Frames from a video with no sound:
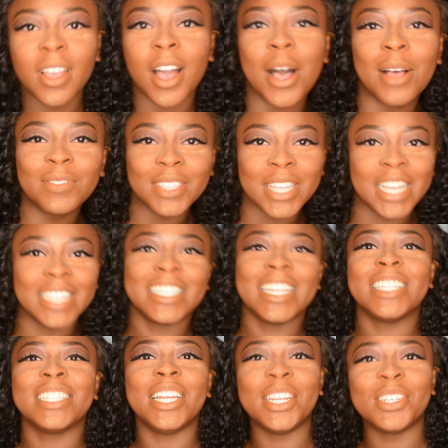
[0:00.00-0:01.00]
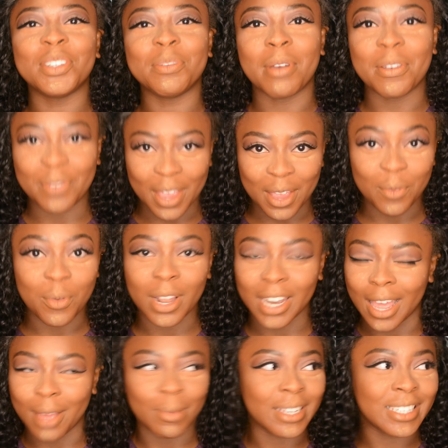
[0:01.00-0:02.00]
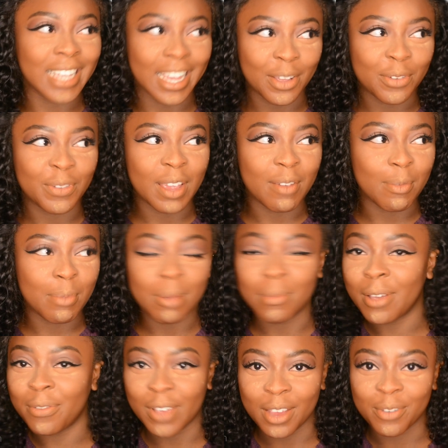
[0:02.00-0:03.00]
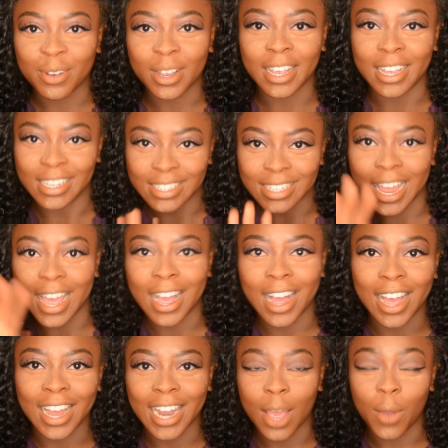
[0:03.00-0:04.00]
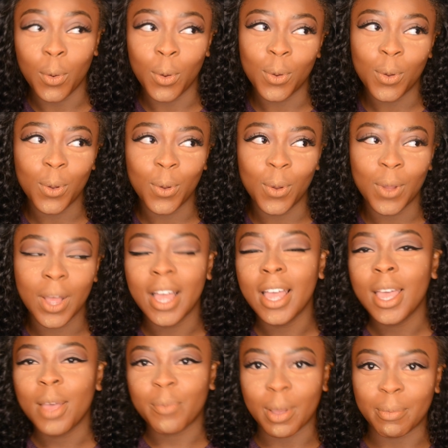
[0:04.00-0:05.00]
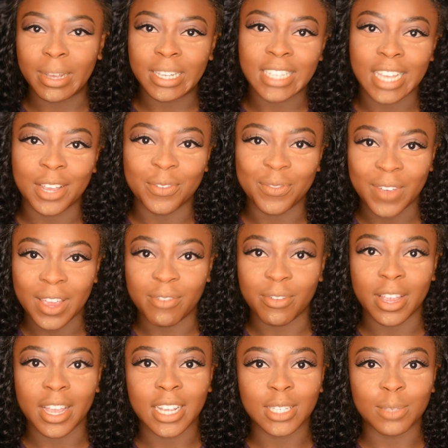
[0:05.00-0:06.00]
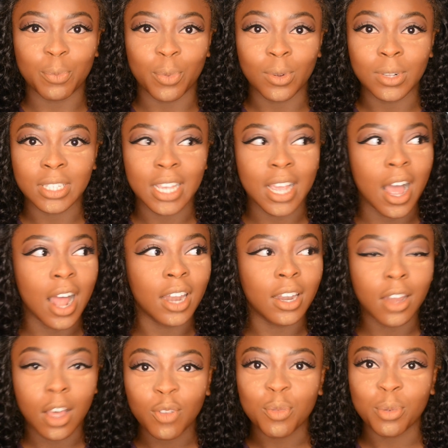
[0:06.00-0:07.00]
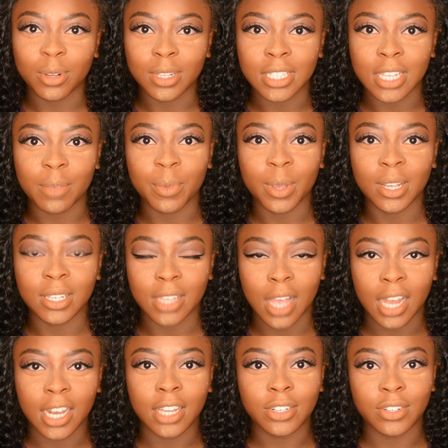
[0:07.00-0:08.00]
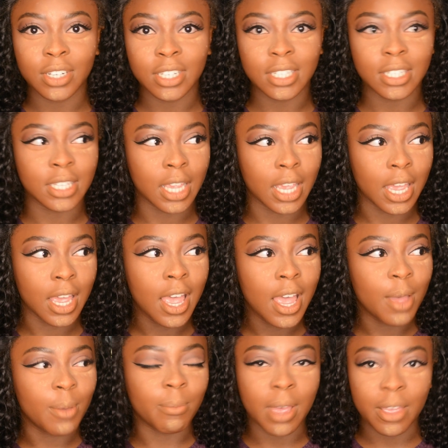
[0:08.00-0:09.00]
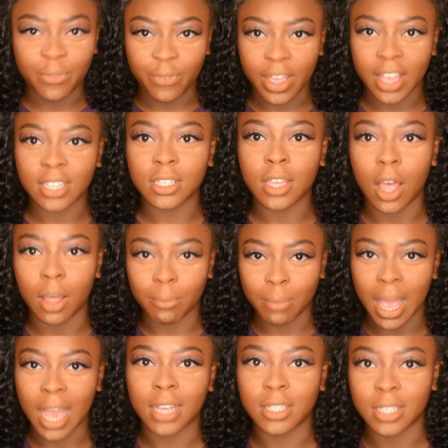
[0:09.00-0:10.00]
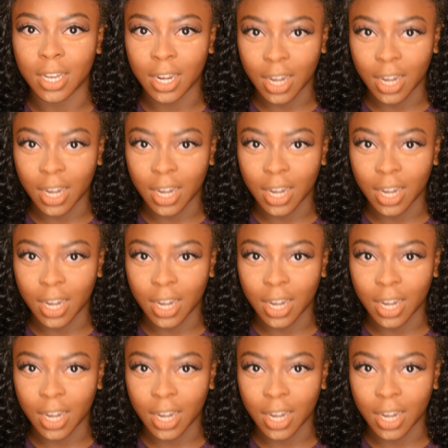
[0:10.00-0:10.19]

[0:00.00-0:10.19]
After this is literally my second favorite bit. My favorite is like highlight, woo, but my second favorite is bronzing. I love bronzing because I literally see my face come back to